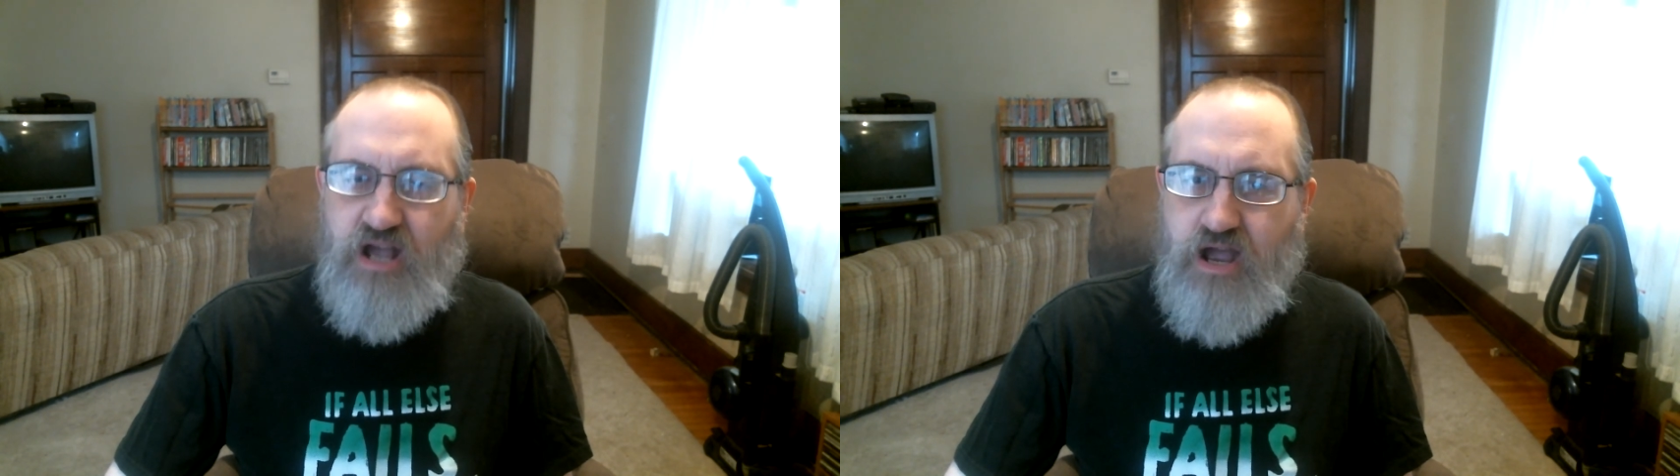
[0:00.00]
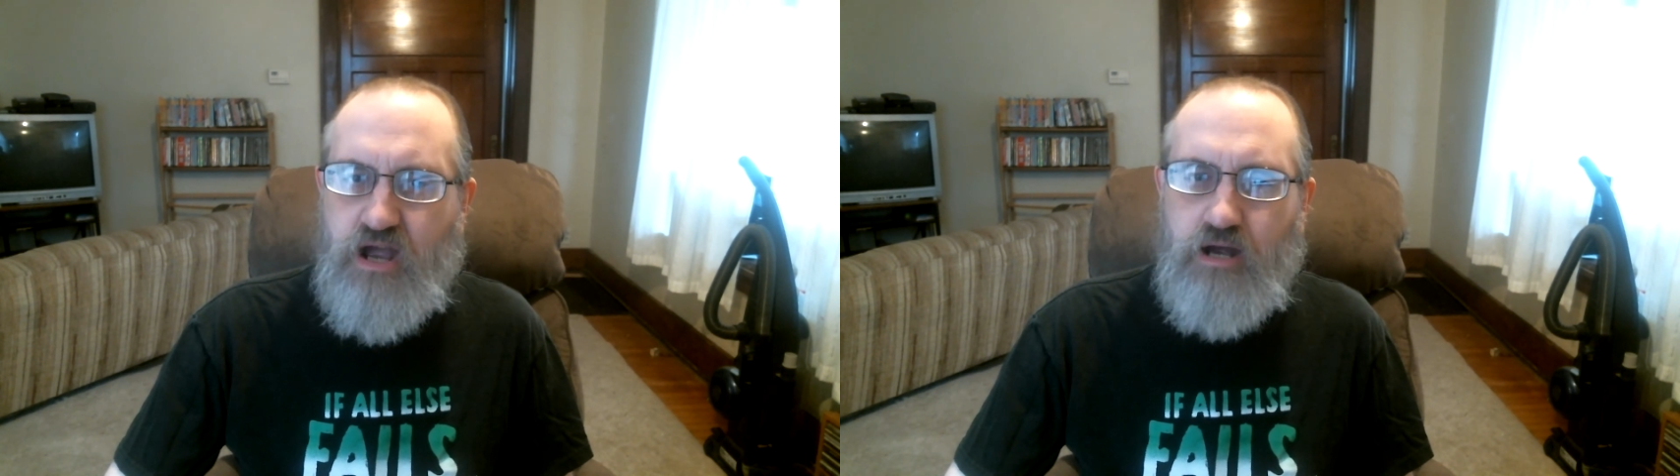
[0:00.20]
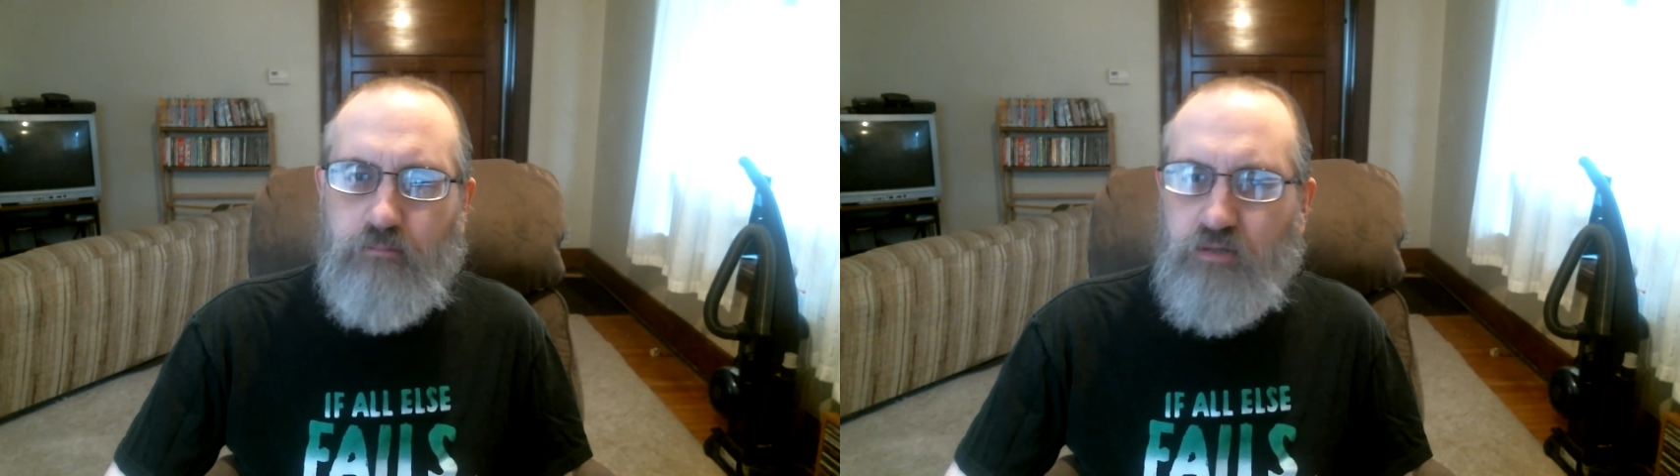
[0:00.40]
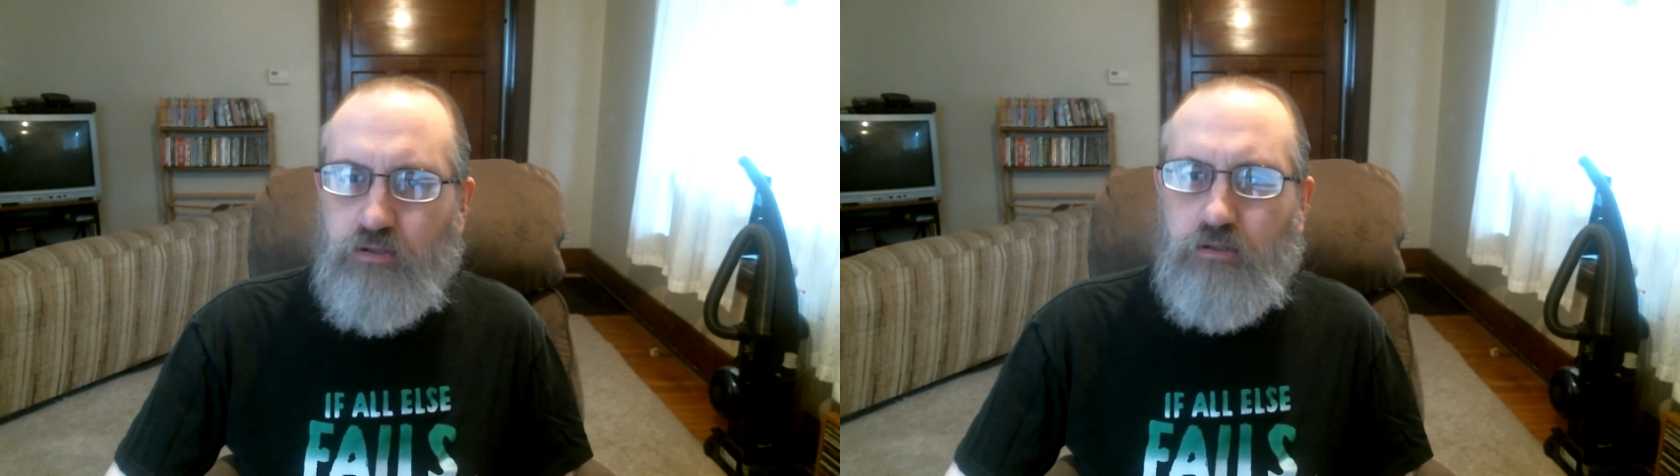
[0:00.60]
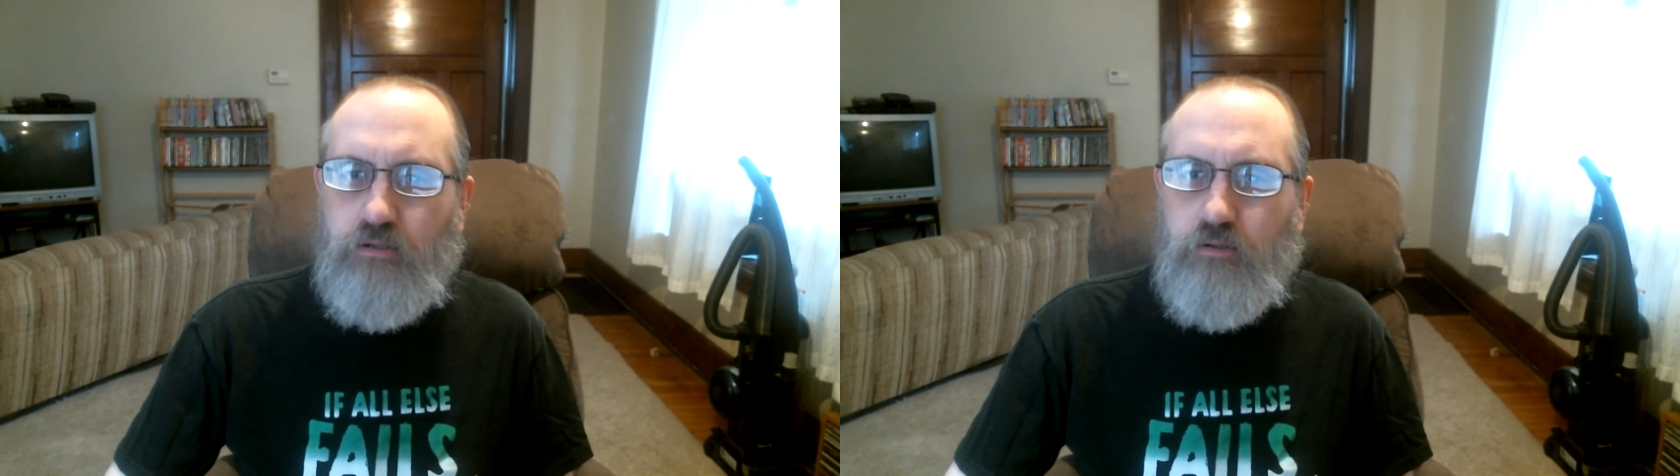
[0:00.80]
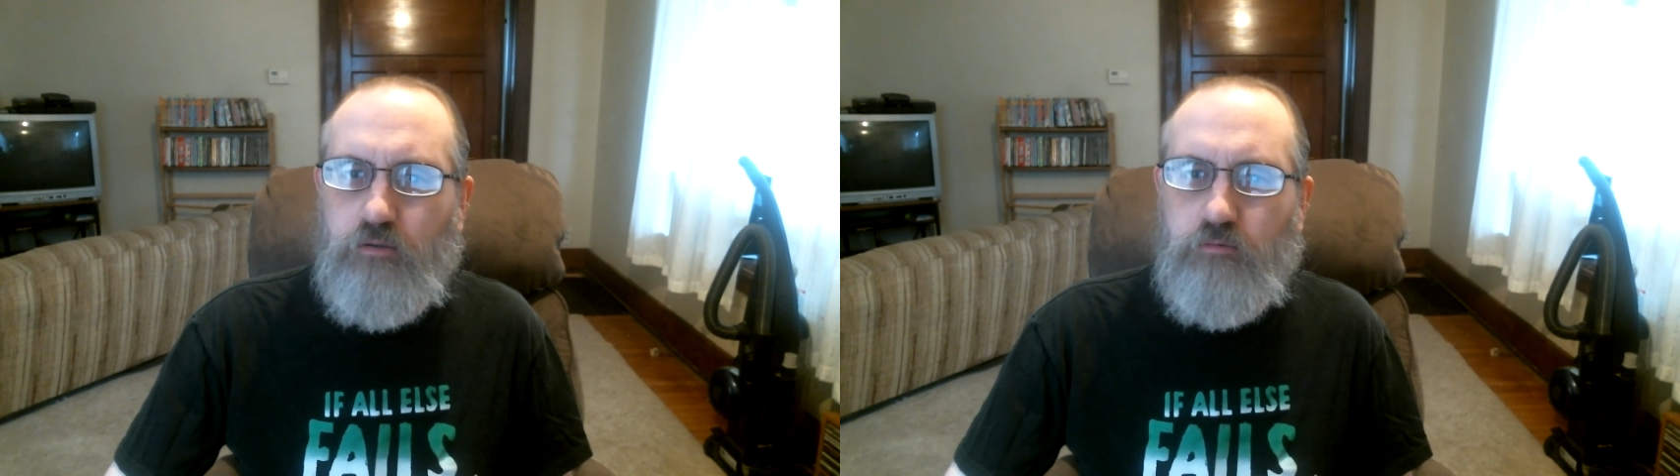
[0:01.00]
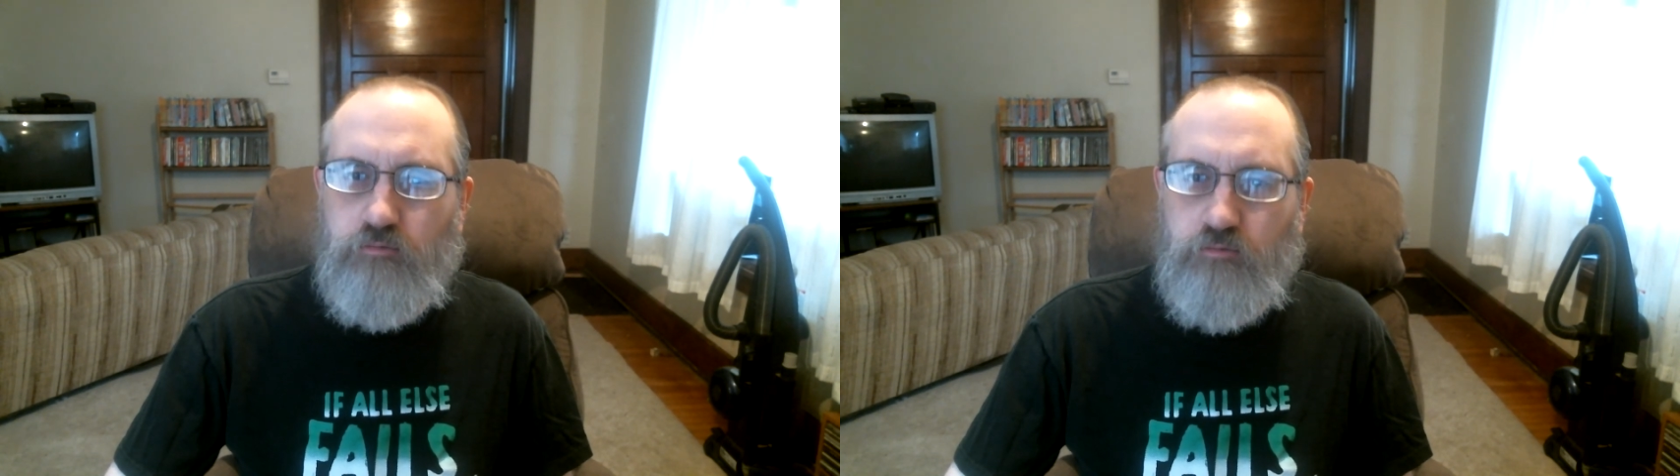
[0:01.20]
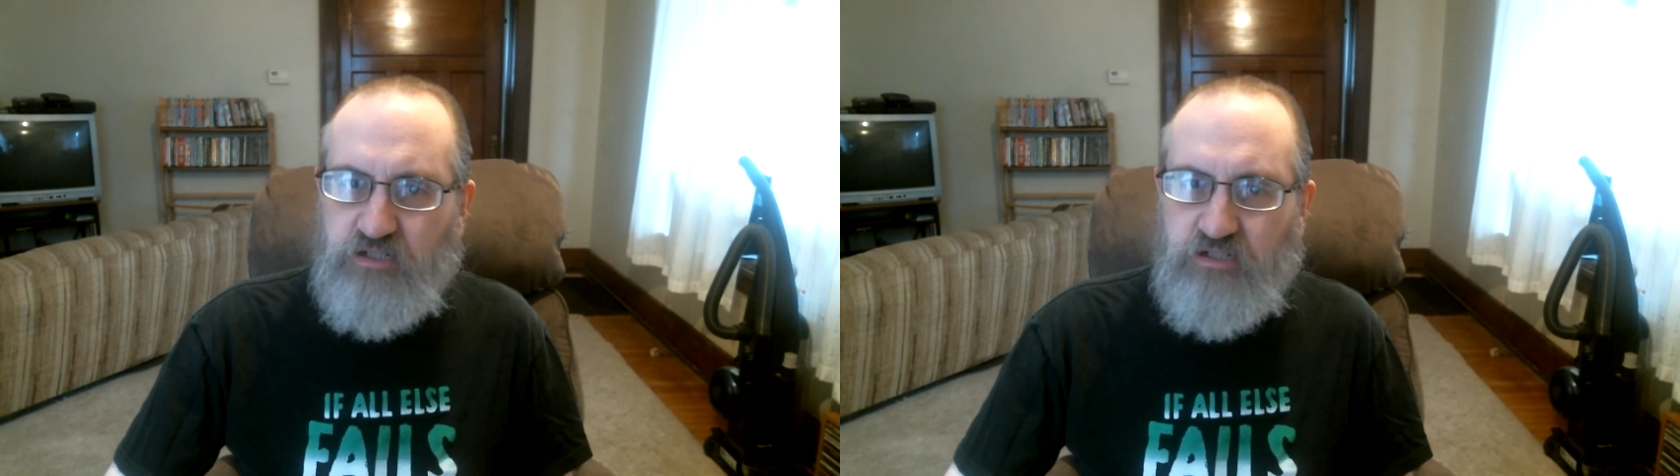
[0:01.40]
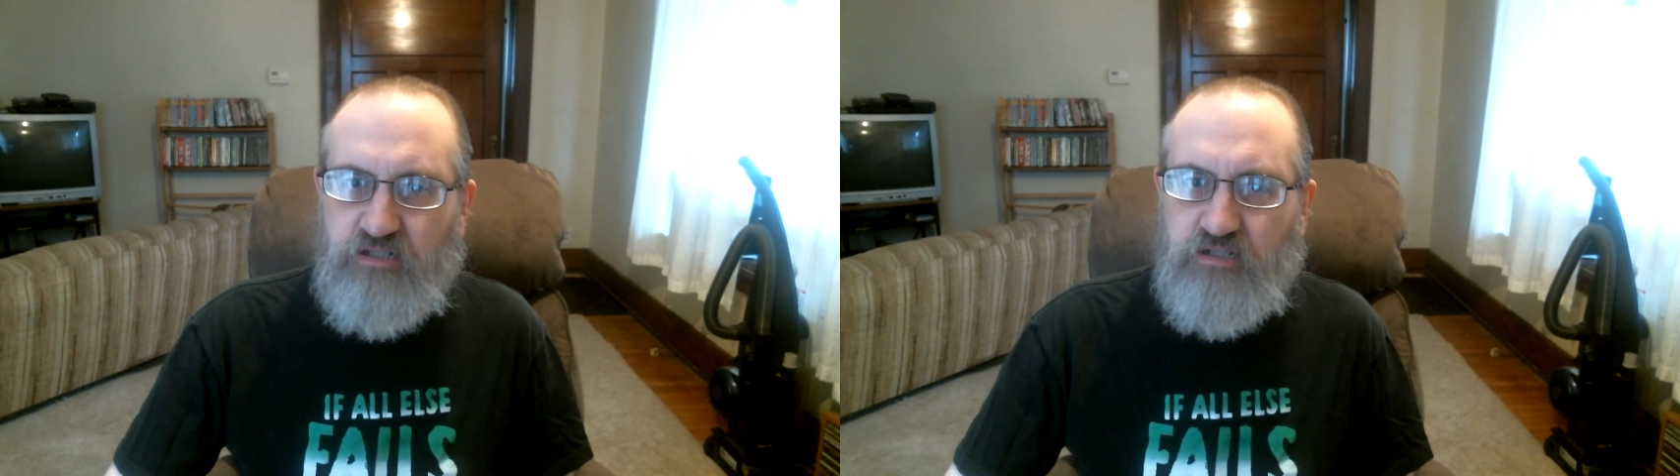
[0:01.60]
hammer ring.